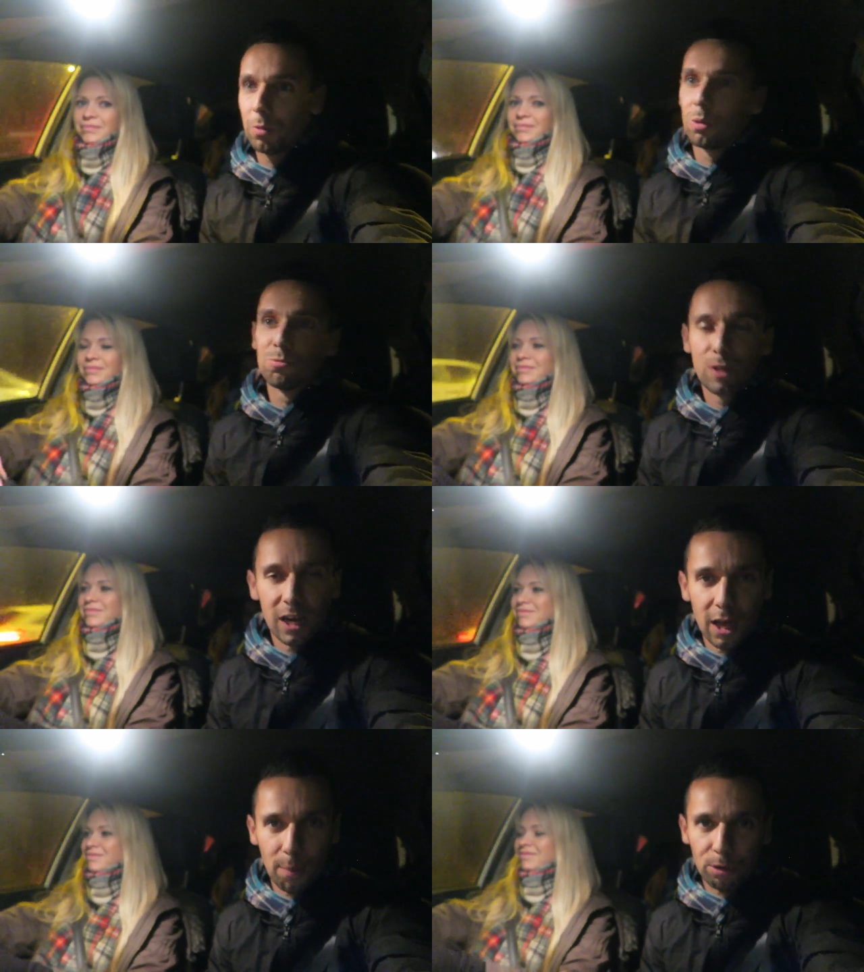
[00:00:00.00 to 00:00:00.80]
Speaker 1: We would
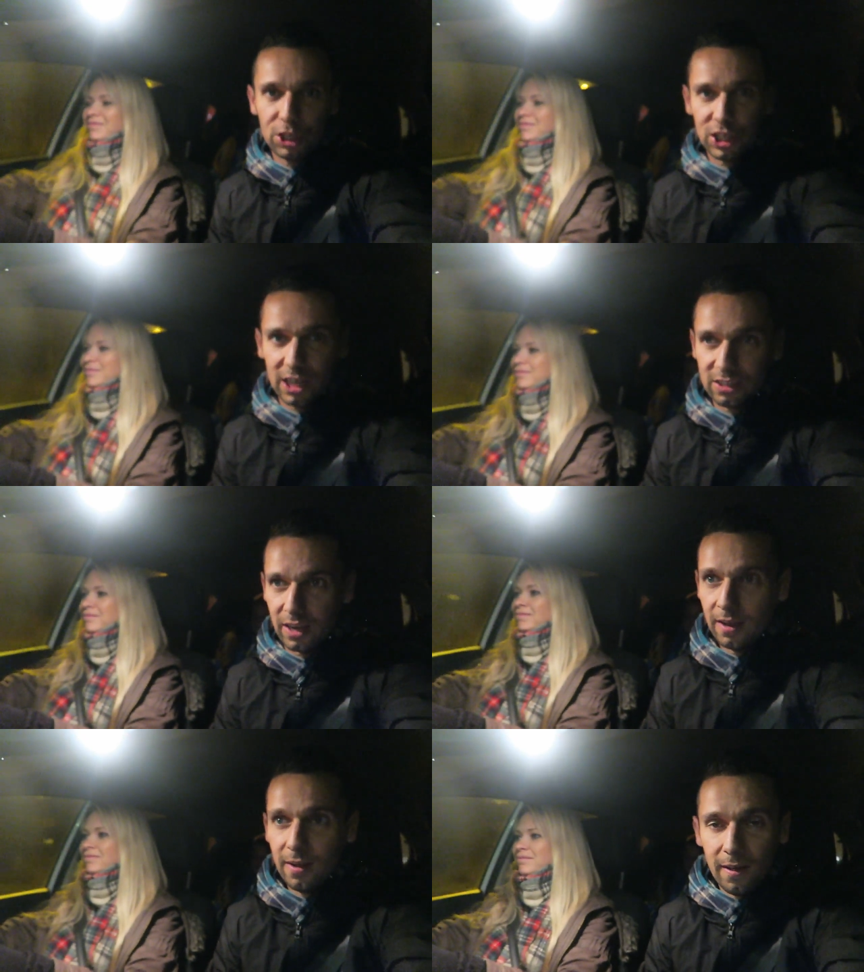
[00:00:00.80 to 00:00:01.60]
really
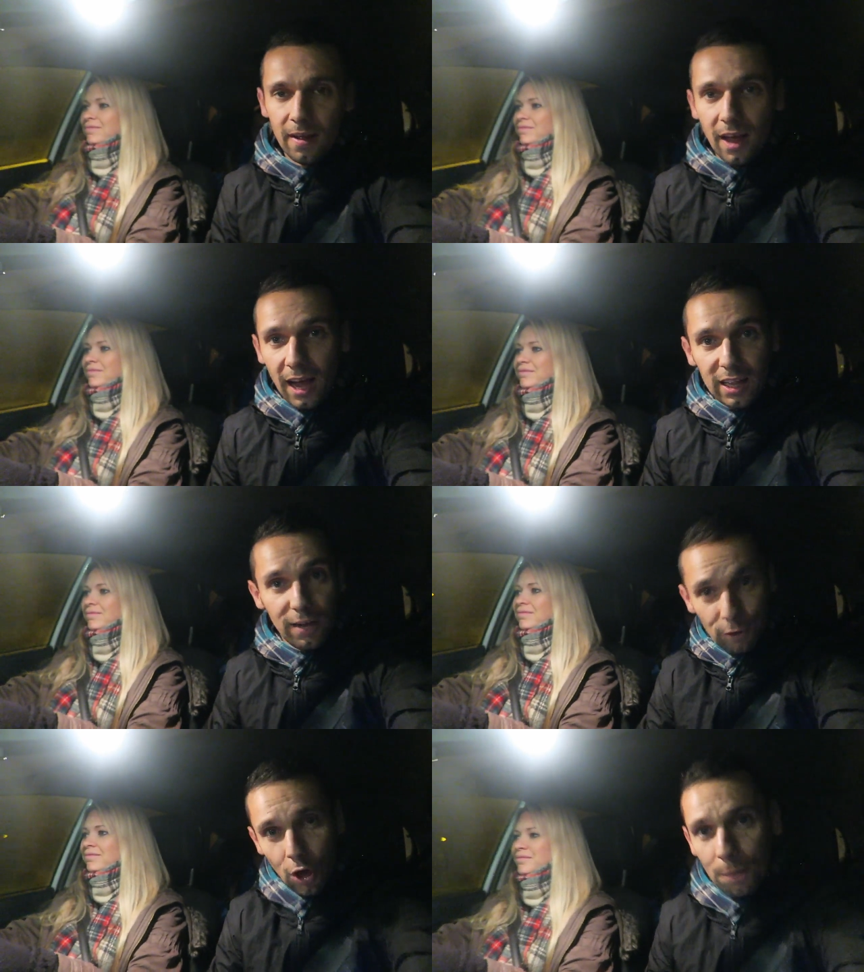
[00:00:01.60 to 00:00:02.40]
appreciate it
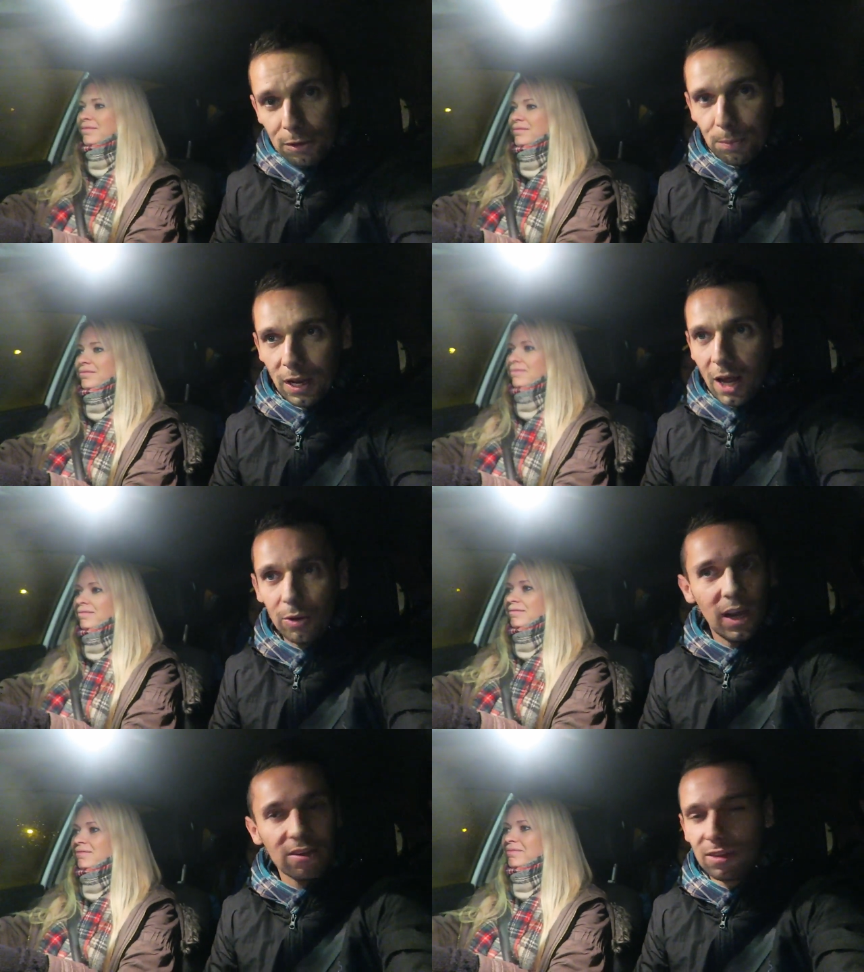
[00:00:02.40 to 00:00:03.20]
and leave your comments
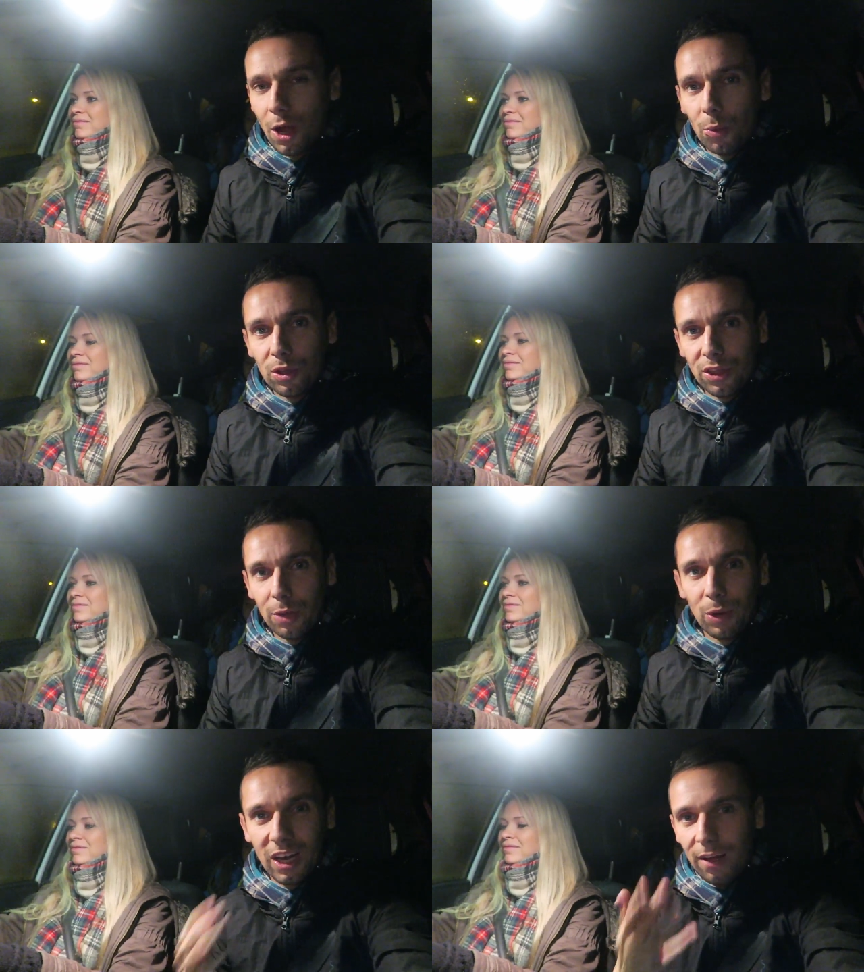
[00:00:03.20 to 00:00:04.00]
below let us know what you
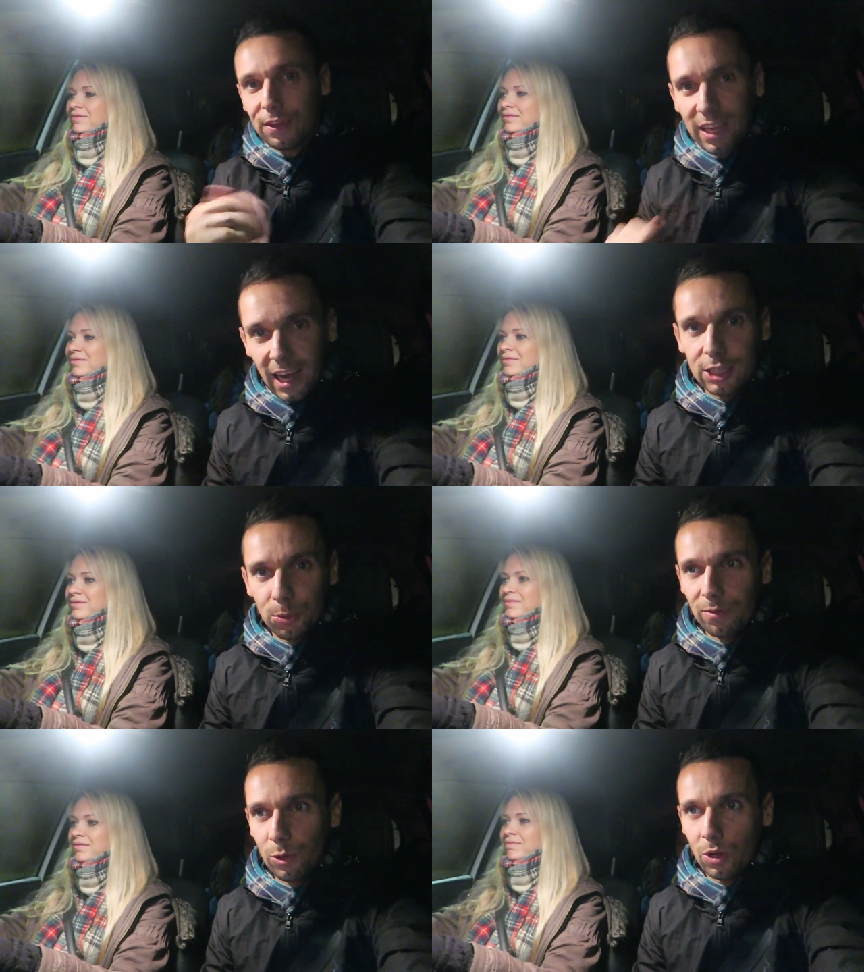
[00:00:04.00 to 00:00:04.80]
think we love
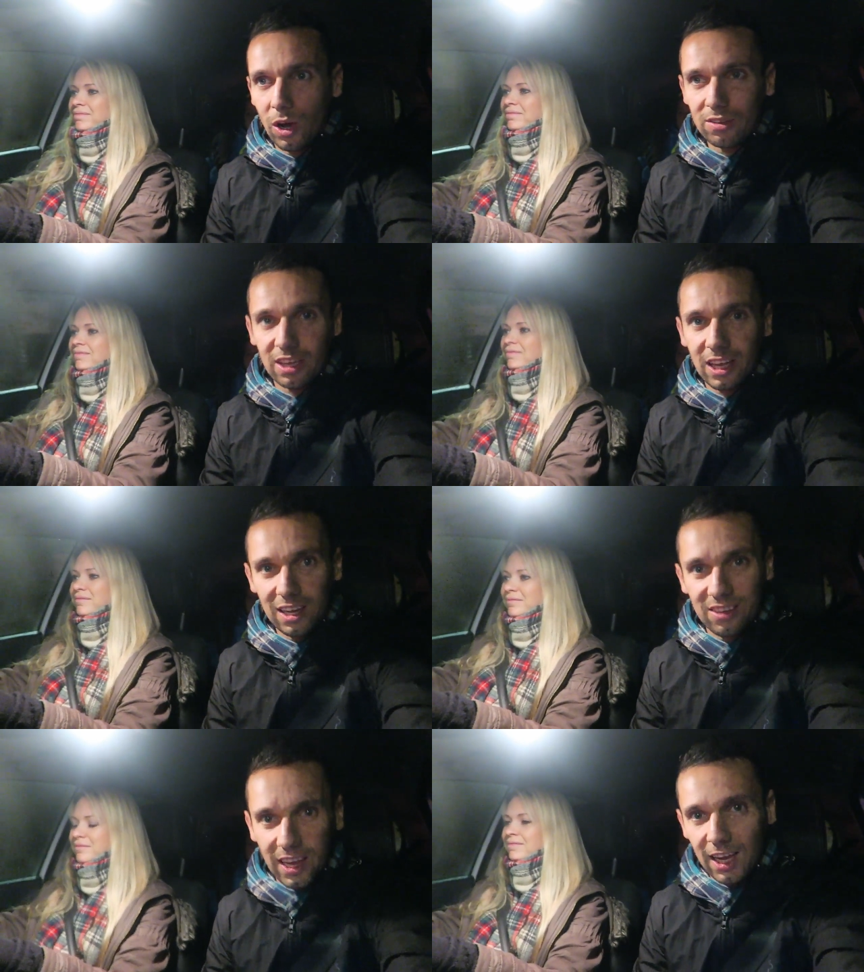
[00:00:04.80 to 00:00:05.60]
engaging with you guys the
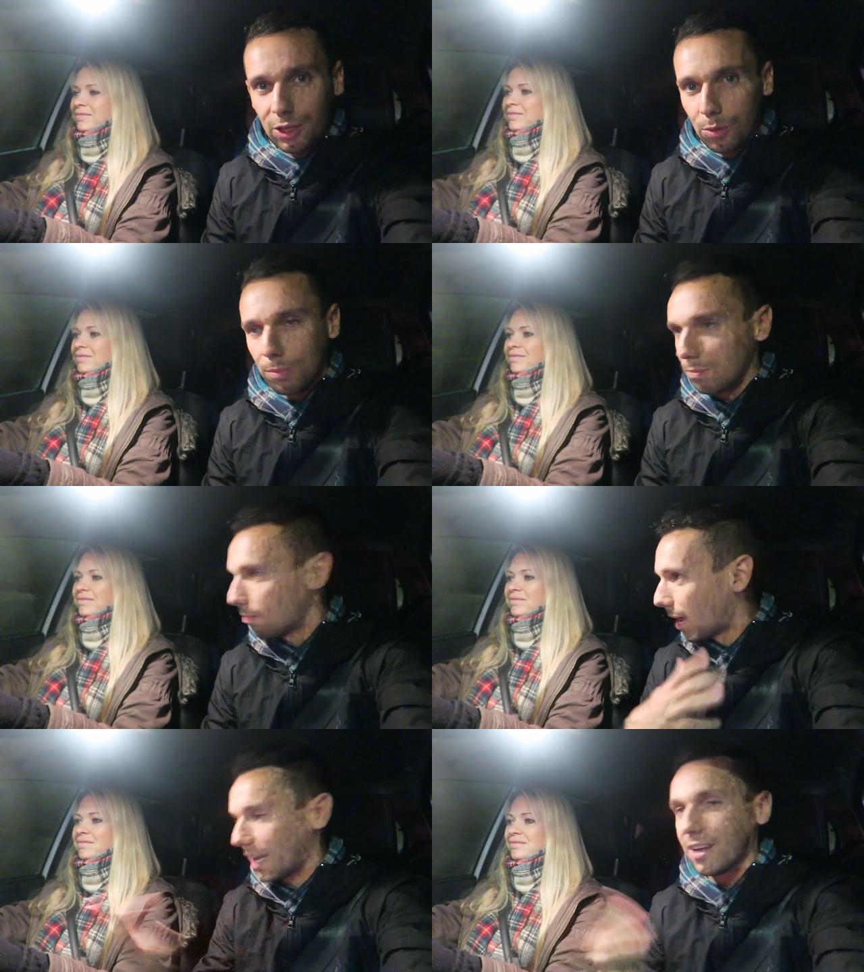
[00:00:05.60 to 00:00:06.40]
geezer gang you
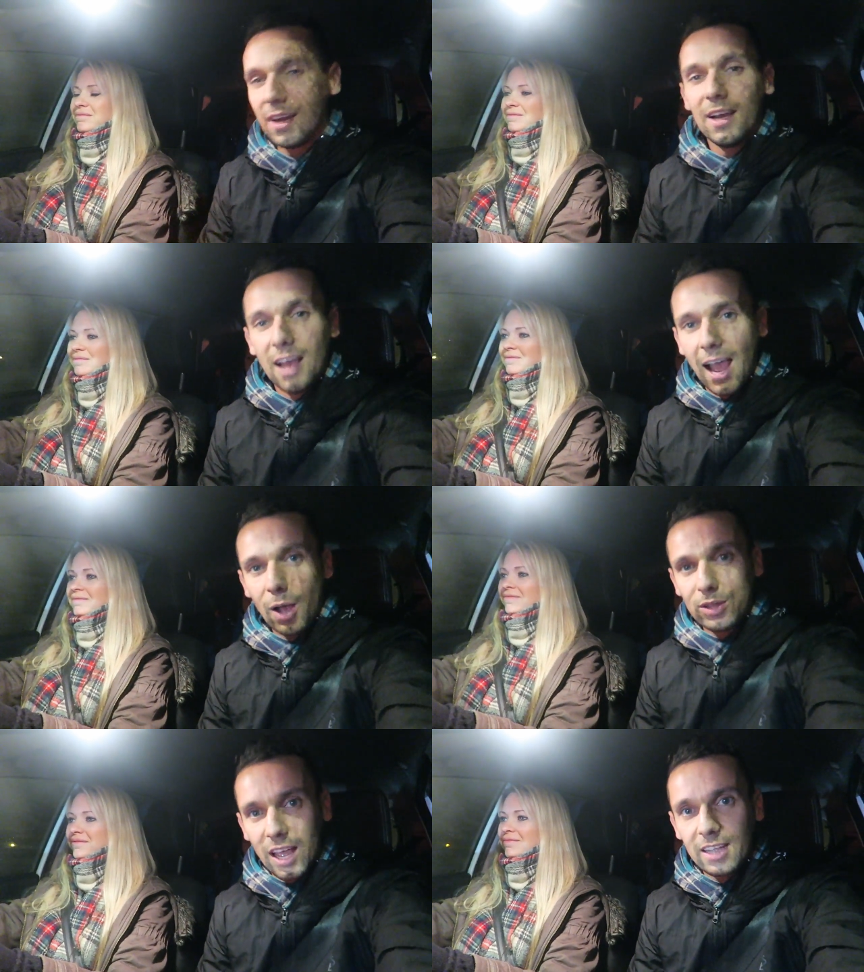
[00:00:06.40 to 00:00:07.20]
make
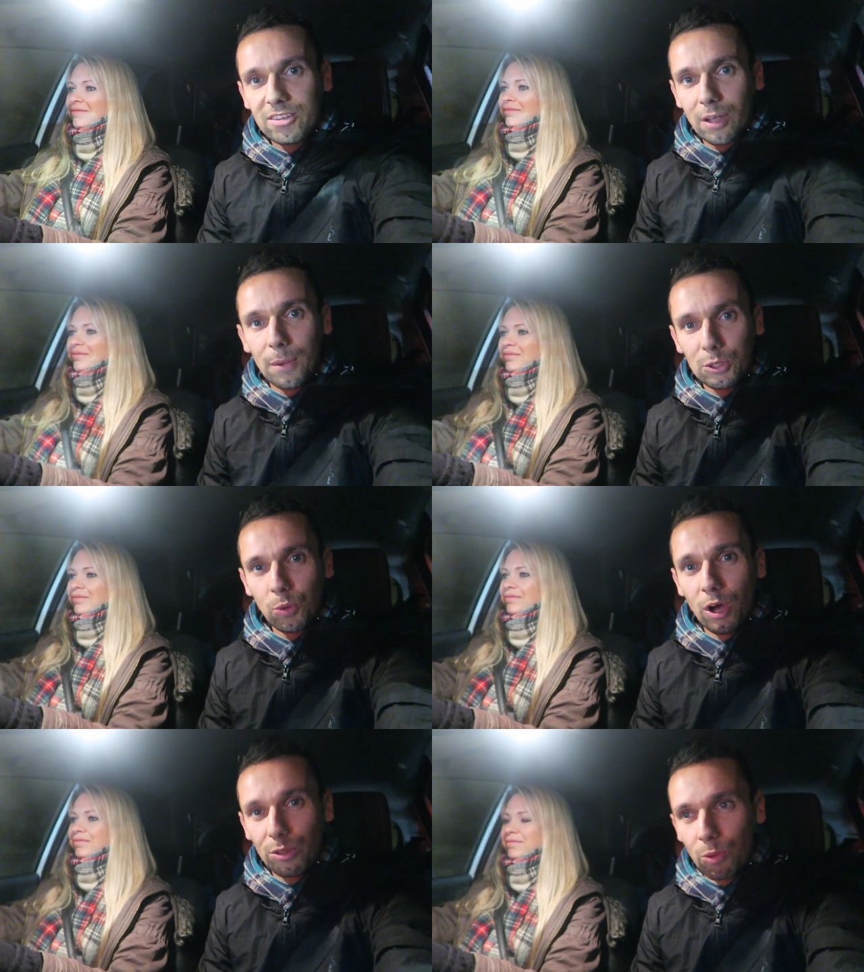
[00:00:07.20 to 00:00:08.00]
our day so
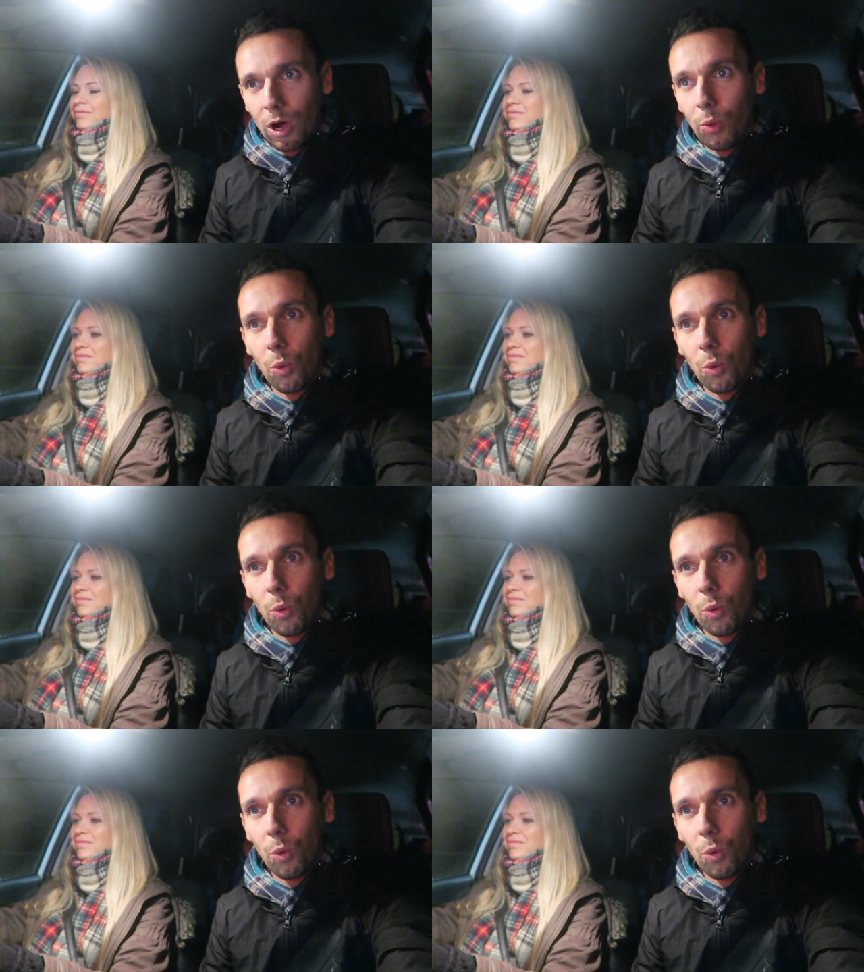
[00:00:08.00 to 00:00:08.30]
much worthwhile